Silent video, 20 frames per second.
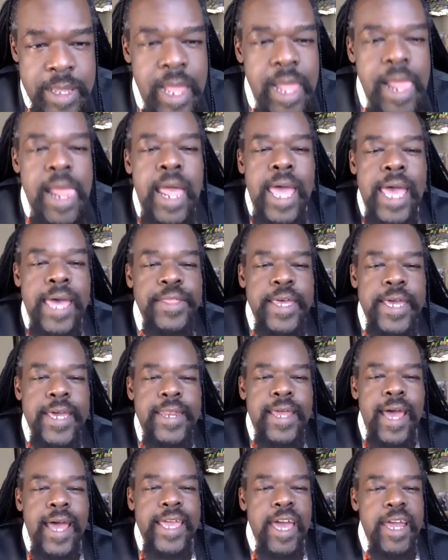And then
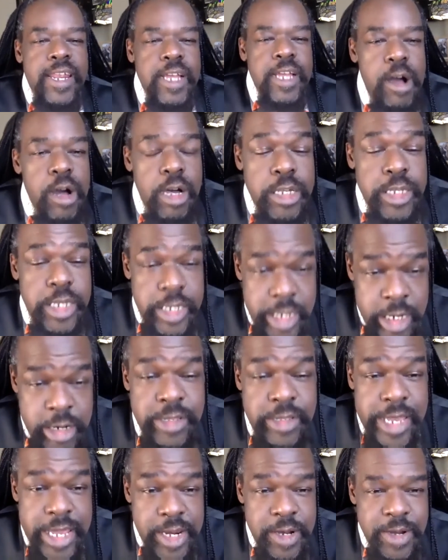I got a call a year
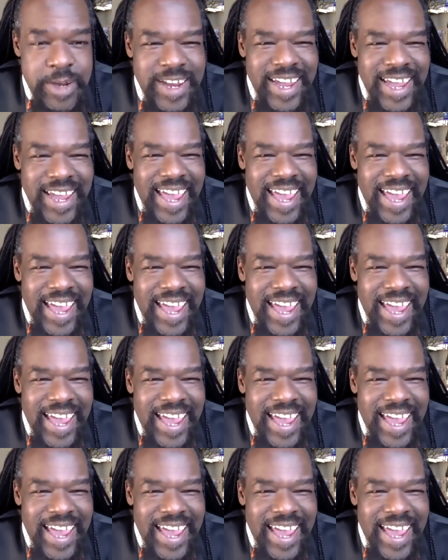later,